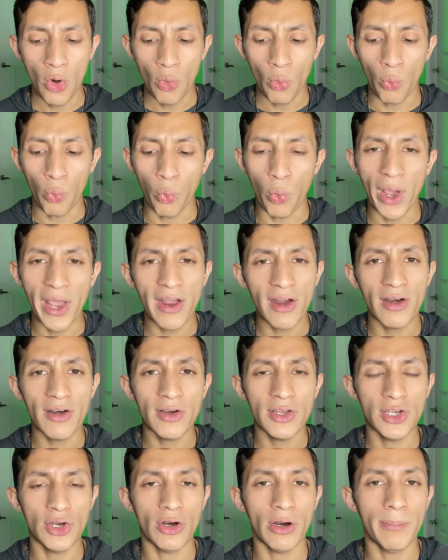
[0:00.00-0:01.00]
where
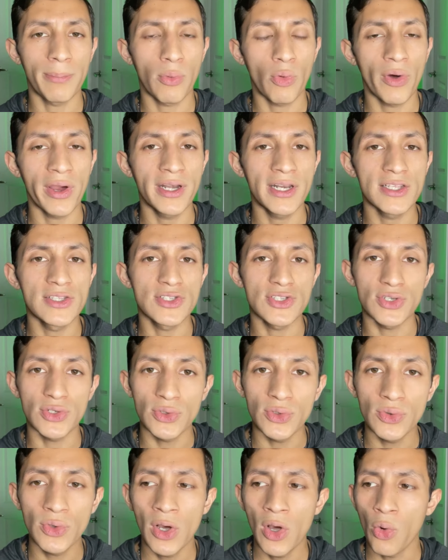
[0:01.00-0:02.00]
you're appointed
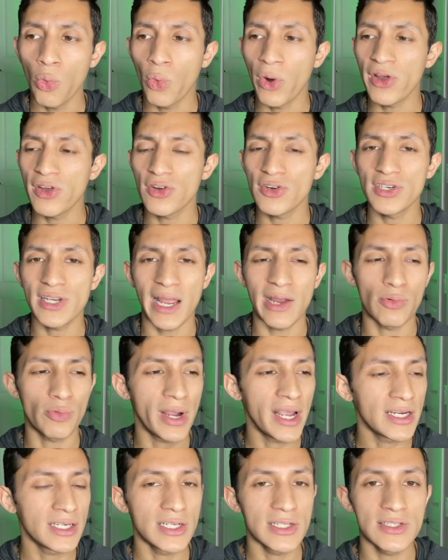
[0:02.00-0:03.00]
to, where you're
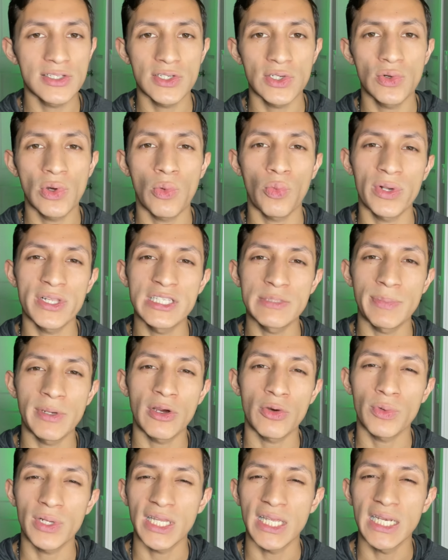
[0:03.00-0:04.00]
directed to, and what
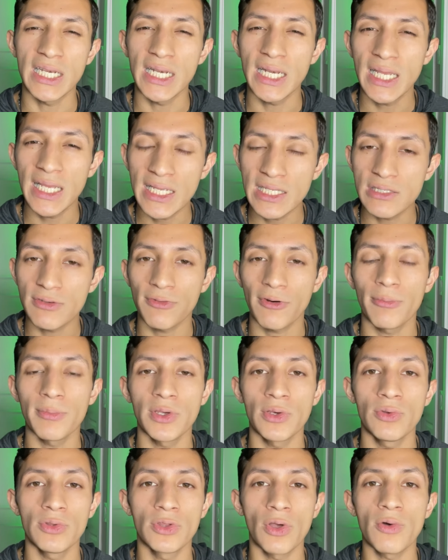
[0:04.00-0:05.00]
spirit really needs from
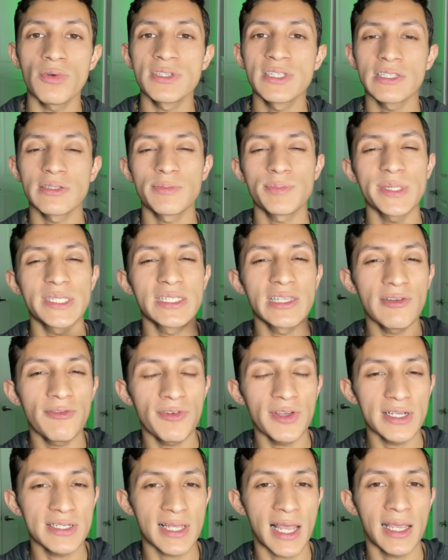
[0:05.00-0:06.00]
you. Those
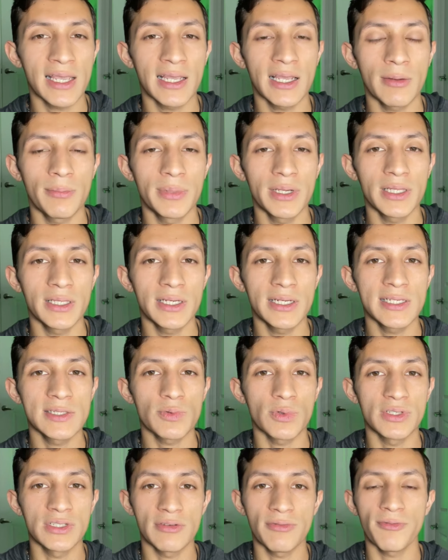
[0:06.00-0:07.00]
specific psychic abilities
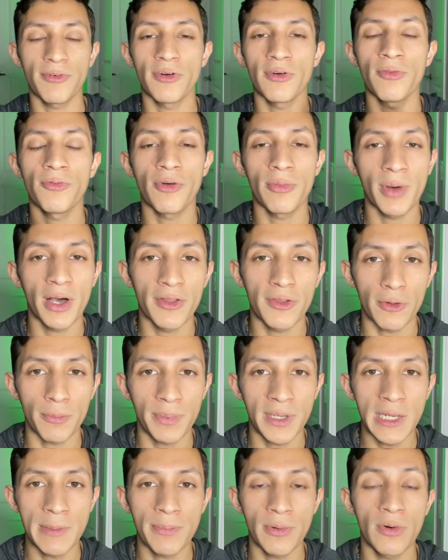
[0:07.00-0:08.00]
will differ from other
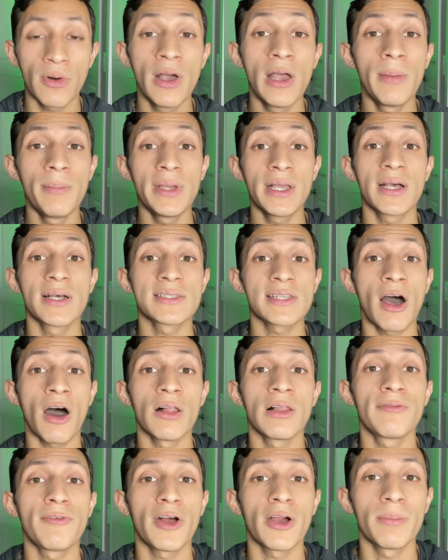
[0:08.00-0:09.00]
people because
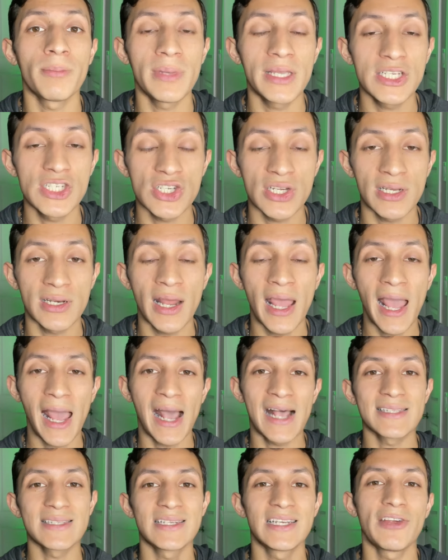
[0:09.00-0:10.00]
all of our mission
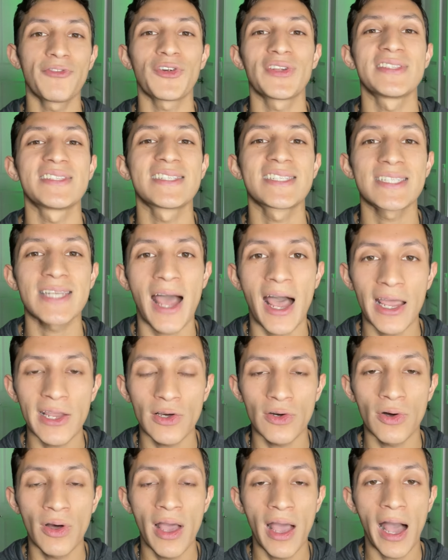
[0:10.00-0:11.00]
has a different
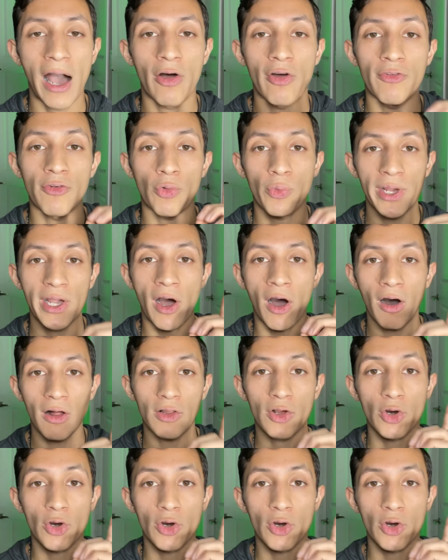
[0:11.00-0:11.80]
style. However, we all